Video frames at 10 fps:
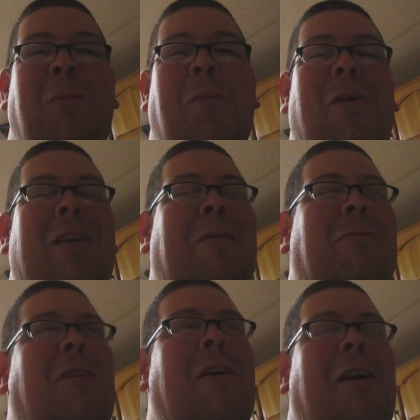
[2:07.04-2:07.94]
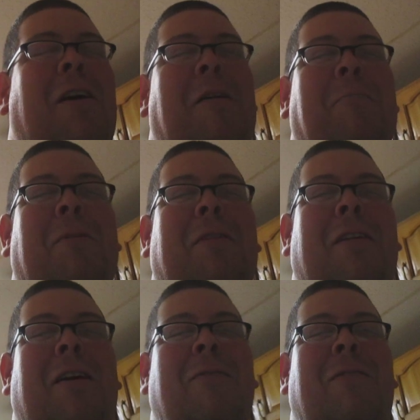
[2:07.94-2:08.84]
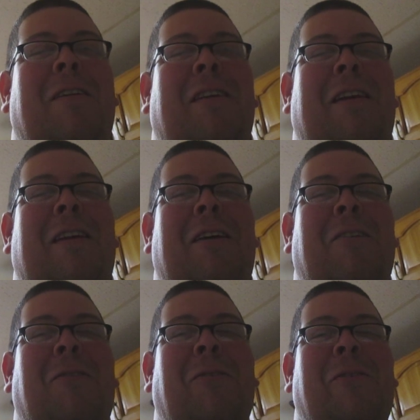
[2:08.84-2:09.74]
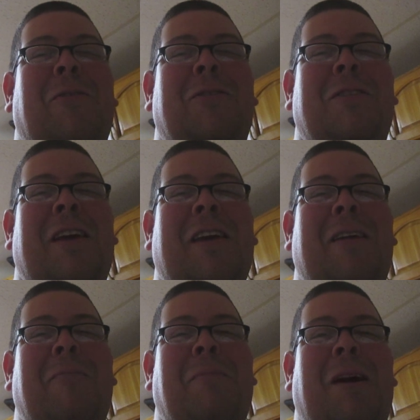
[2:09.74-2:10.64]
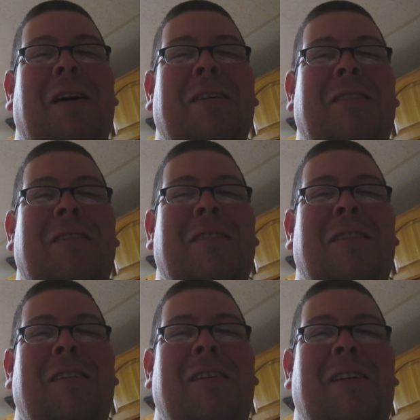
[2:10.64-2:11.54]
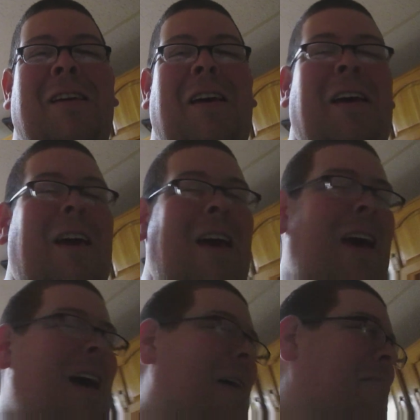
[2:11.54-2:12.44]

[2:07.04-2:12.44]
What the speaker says: board games. But did I really need all those stinking boxes? And